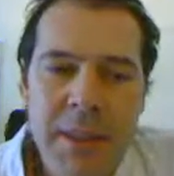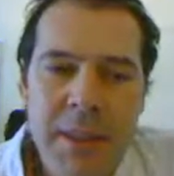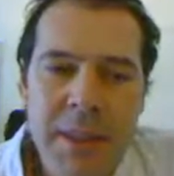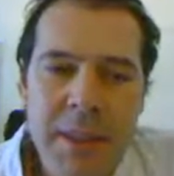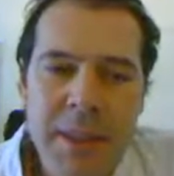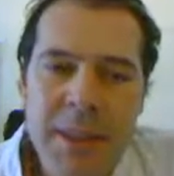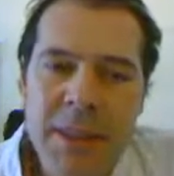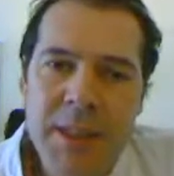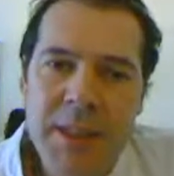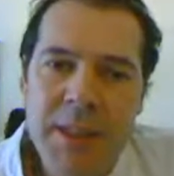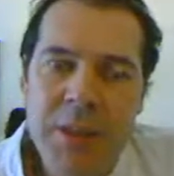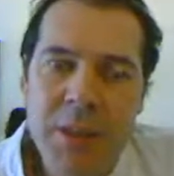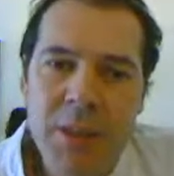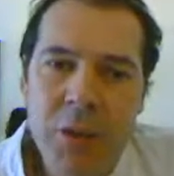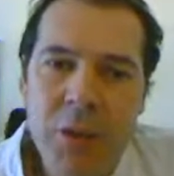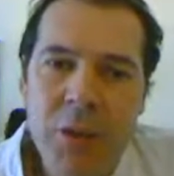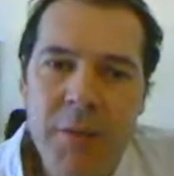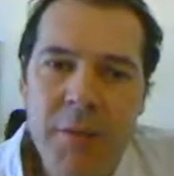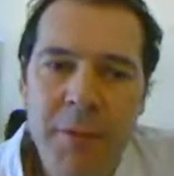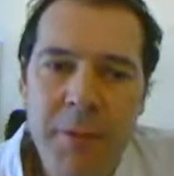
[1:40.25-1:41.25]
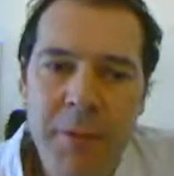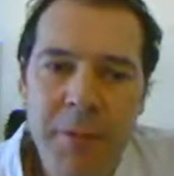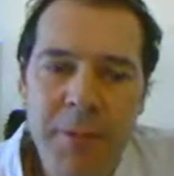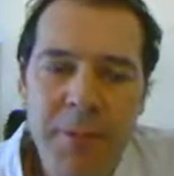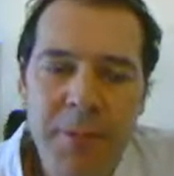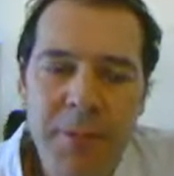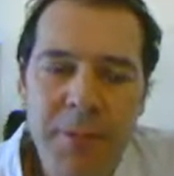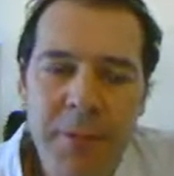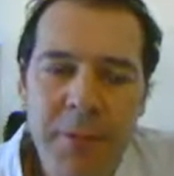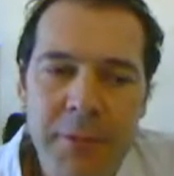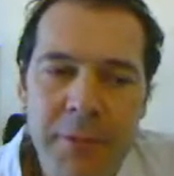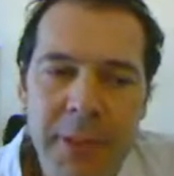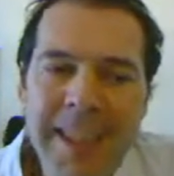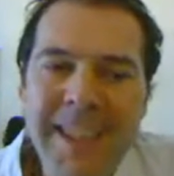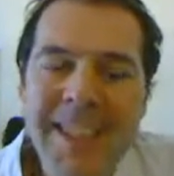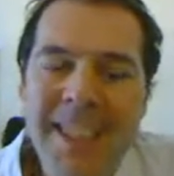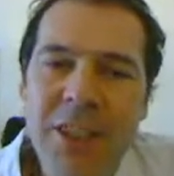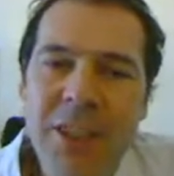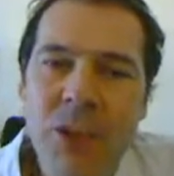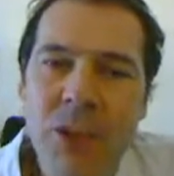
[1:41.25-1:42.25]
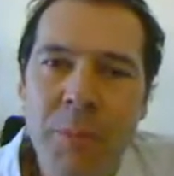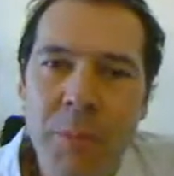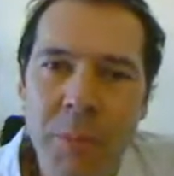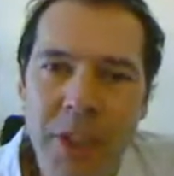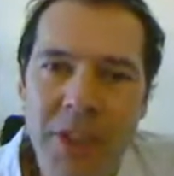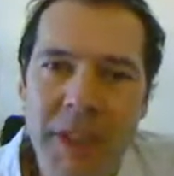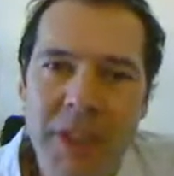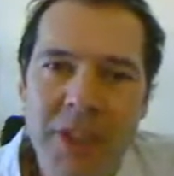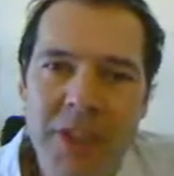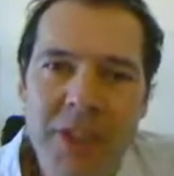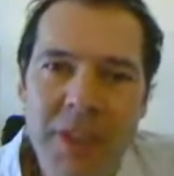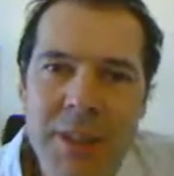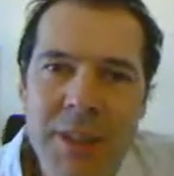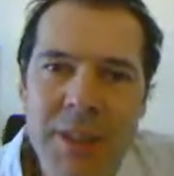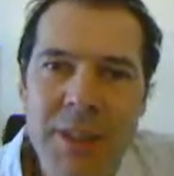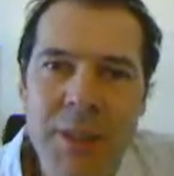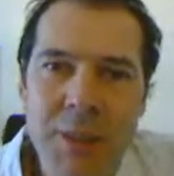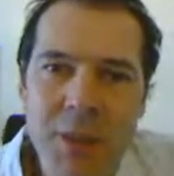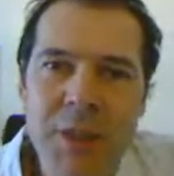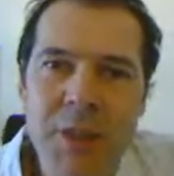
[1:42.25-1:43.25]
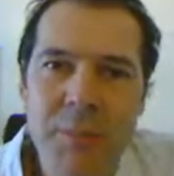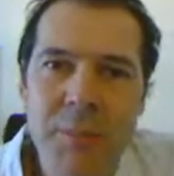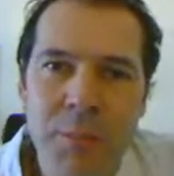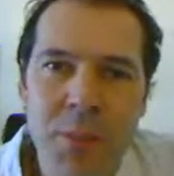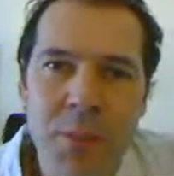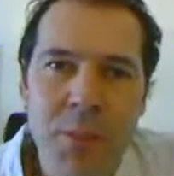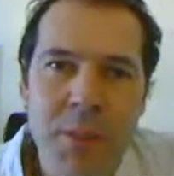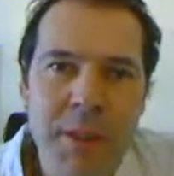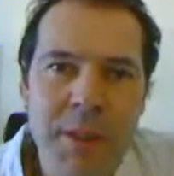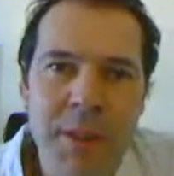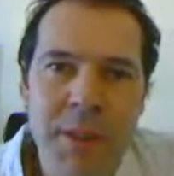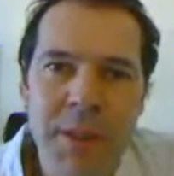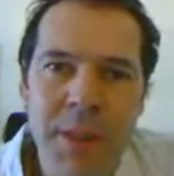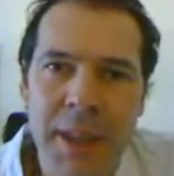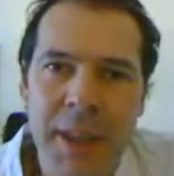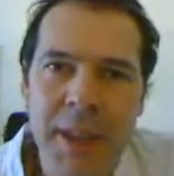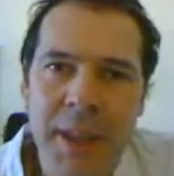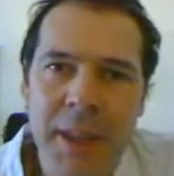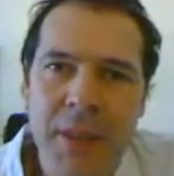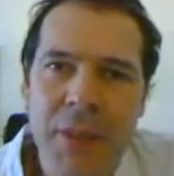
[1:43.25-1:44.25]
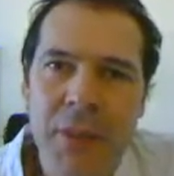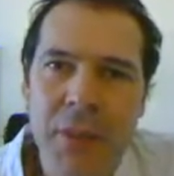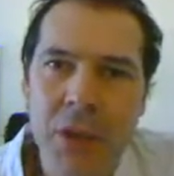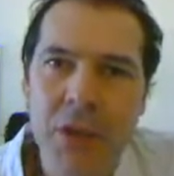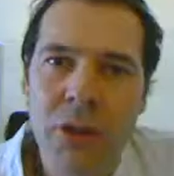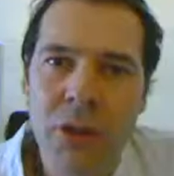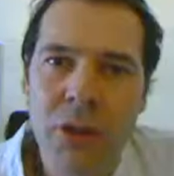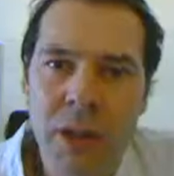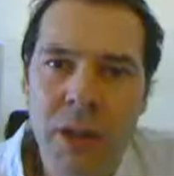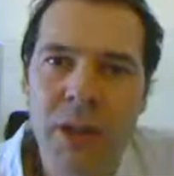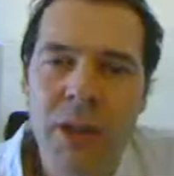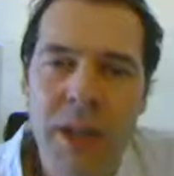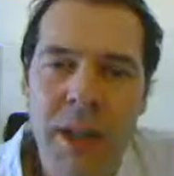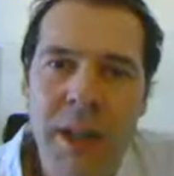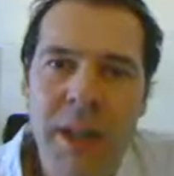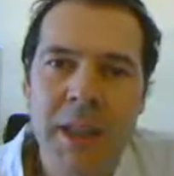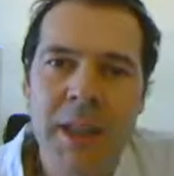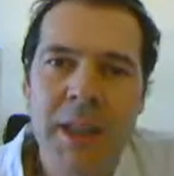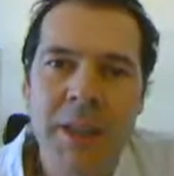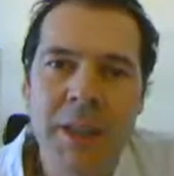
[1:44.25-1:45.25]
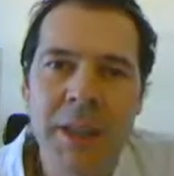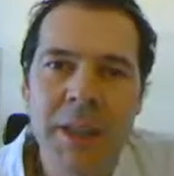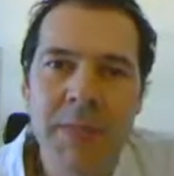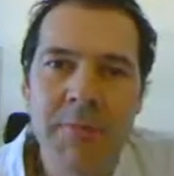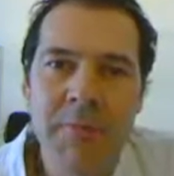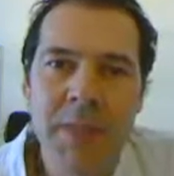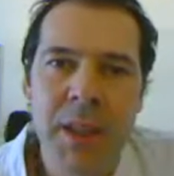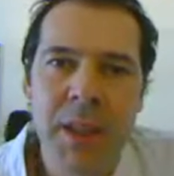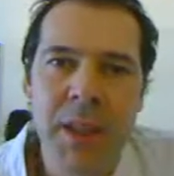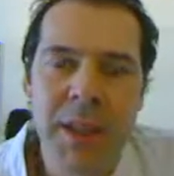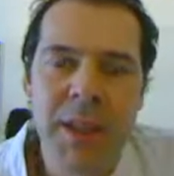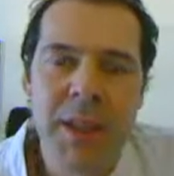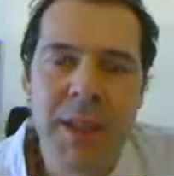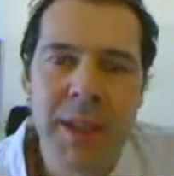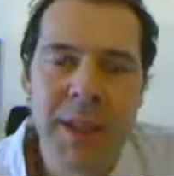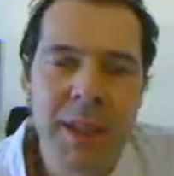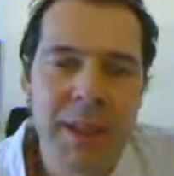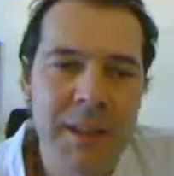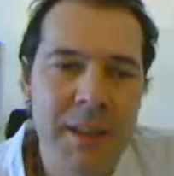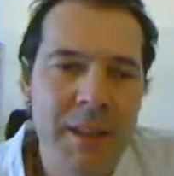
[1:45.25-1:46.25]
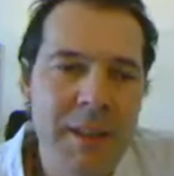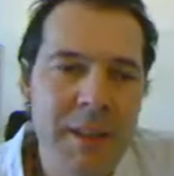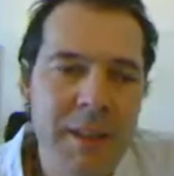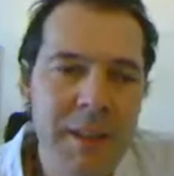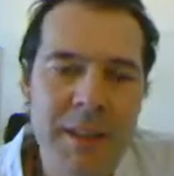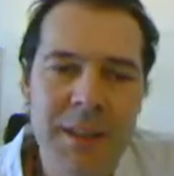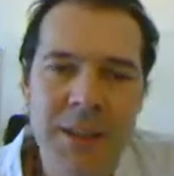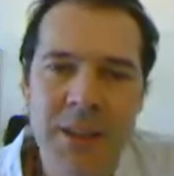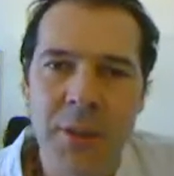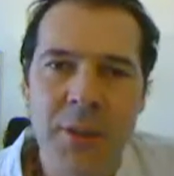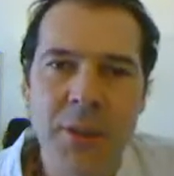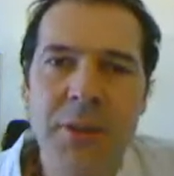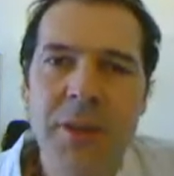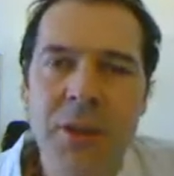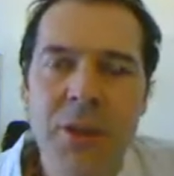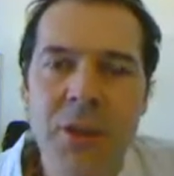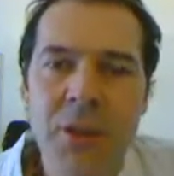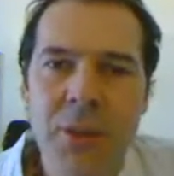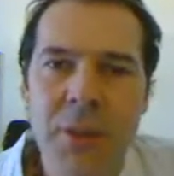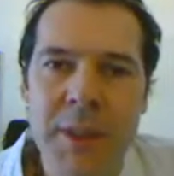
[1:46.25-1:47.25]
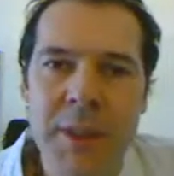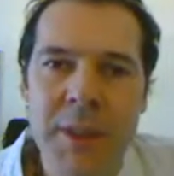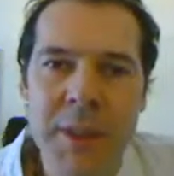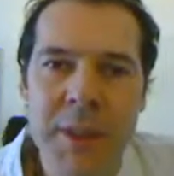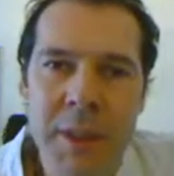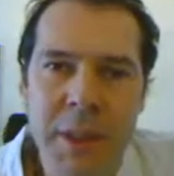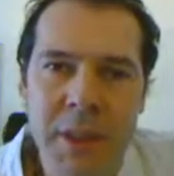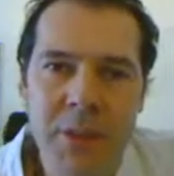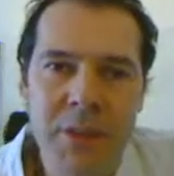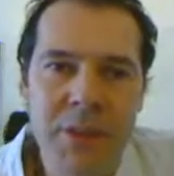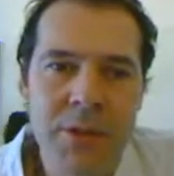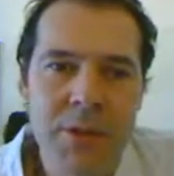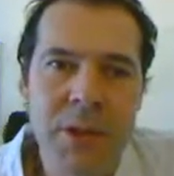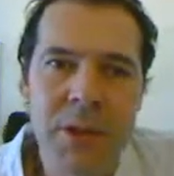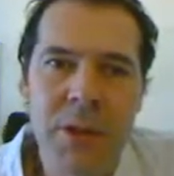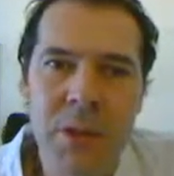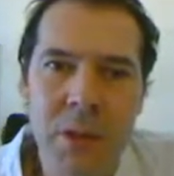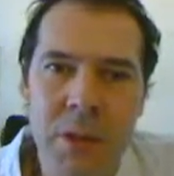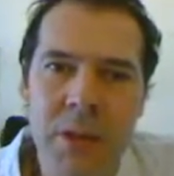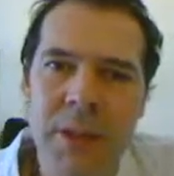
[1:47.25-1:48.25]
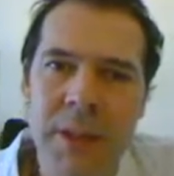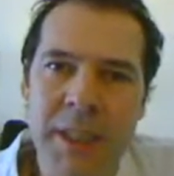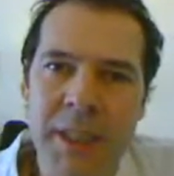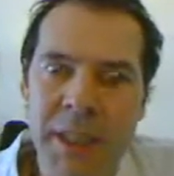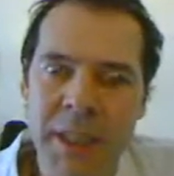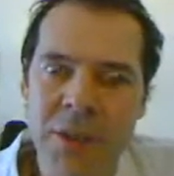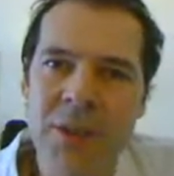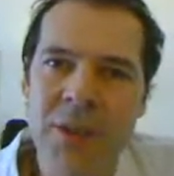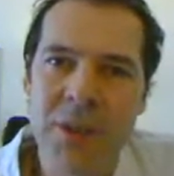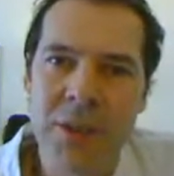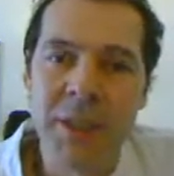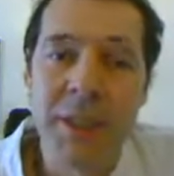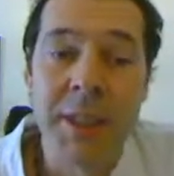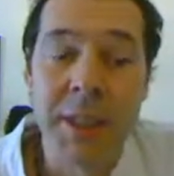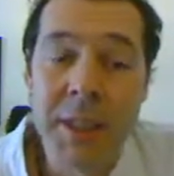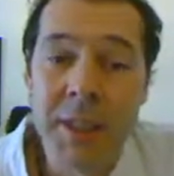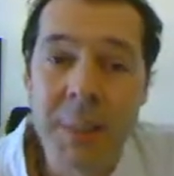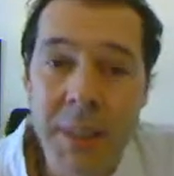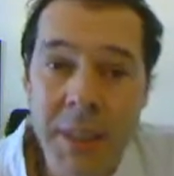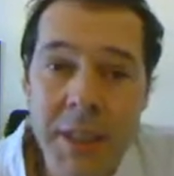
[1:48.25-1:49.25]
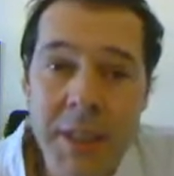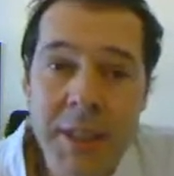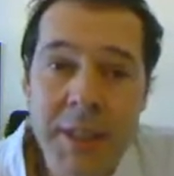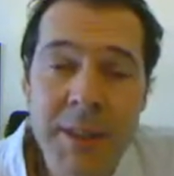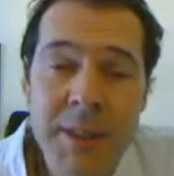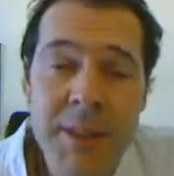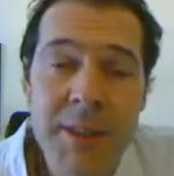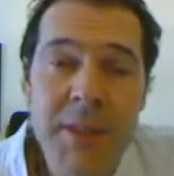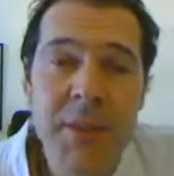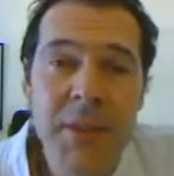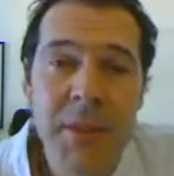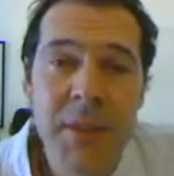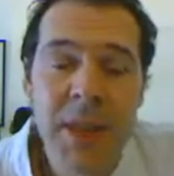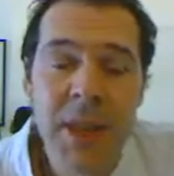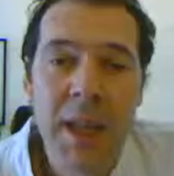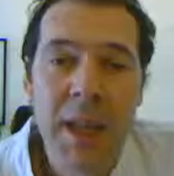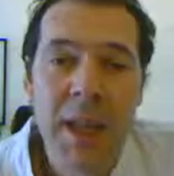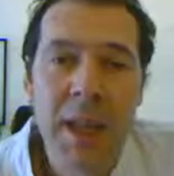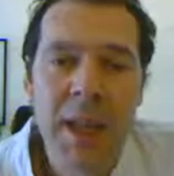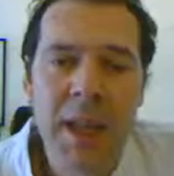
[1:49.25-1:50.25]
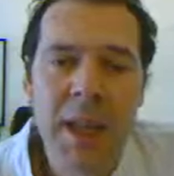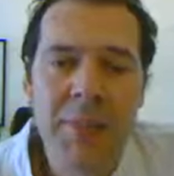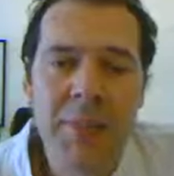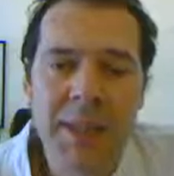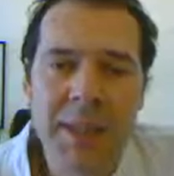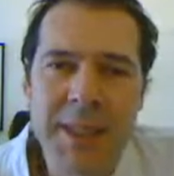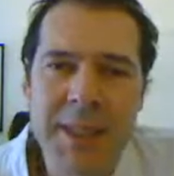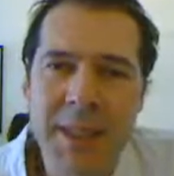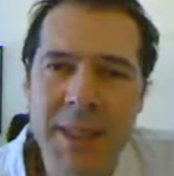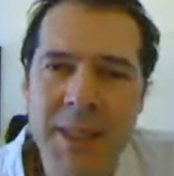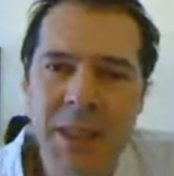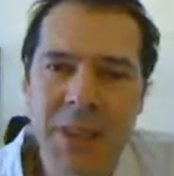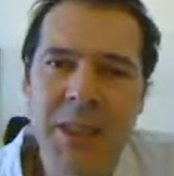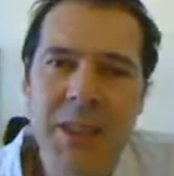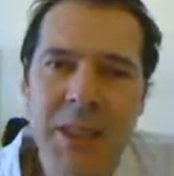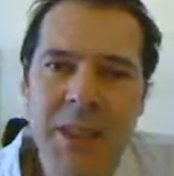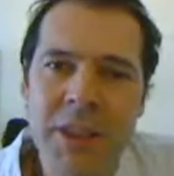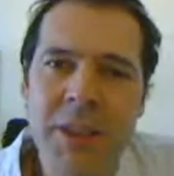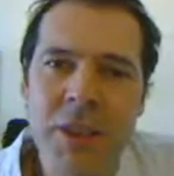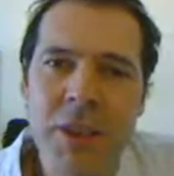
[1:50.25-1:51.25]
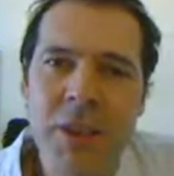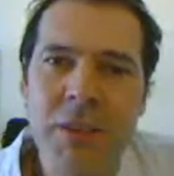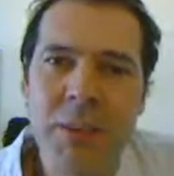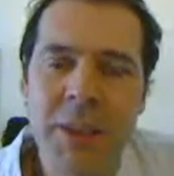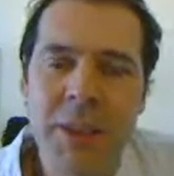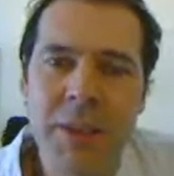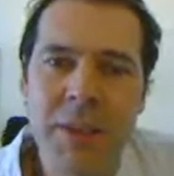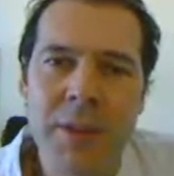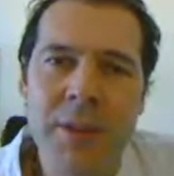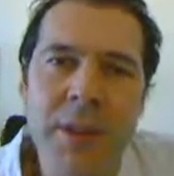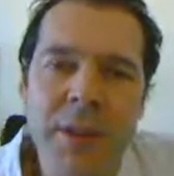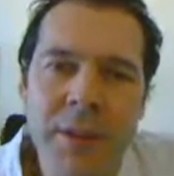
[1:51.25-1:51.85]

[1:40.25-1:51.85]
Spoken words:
it's about finding your passion is the most important thing and following your heart. And that has nothing to do with skills or qualifications or experience. It's actually to do with